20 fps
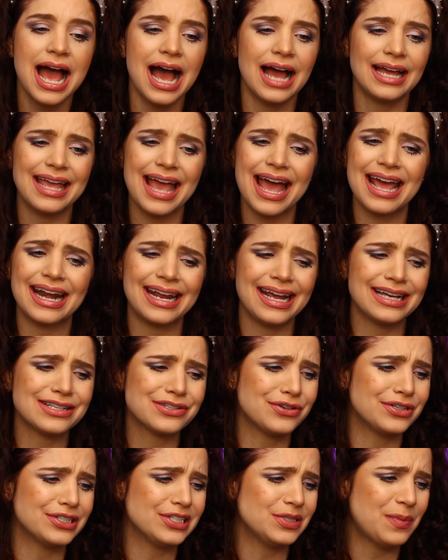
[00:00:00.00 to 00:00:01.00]
Again, I
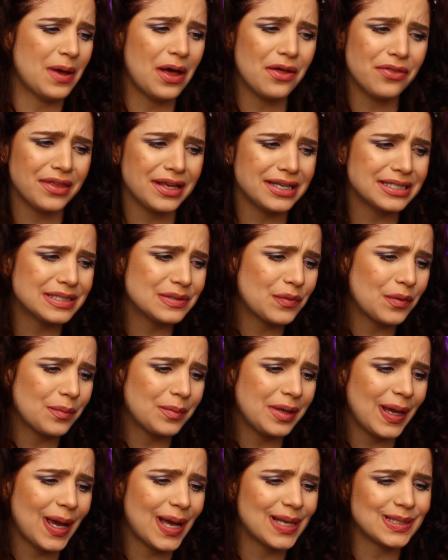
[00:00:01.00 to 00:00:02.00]
ask her to spell things for
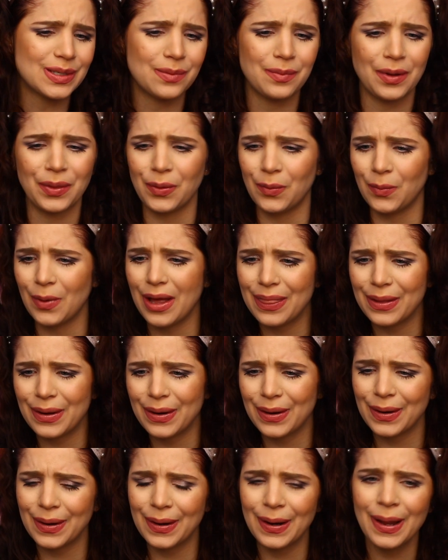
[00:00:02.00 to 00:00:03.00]
me, ask her about the
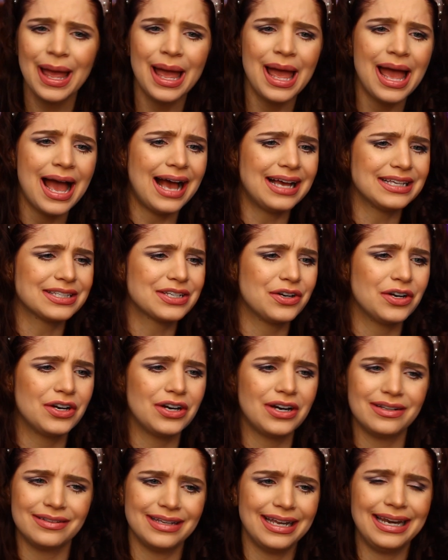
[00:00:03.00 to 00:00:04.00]
weather, ask
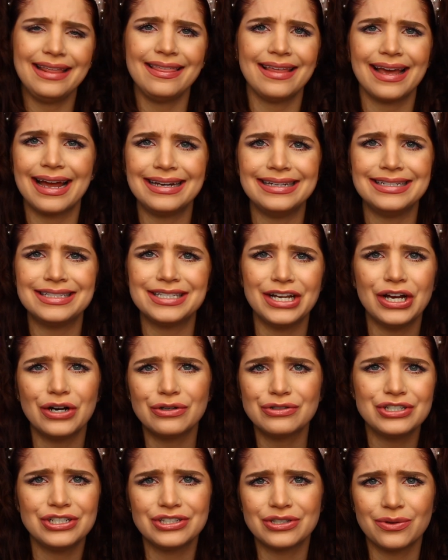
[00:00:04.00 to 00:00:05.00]
her anything I need to
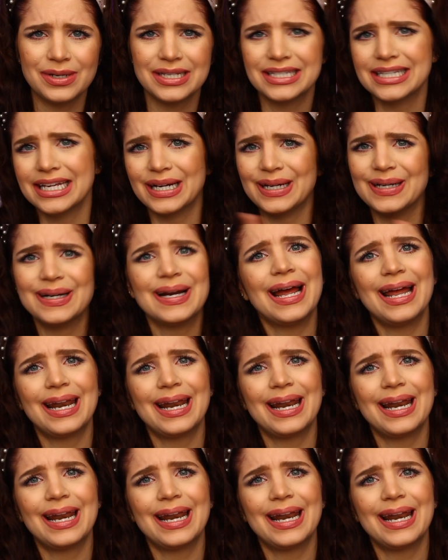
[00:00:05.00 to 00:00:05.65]
know. She's always there.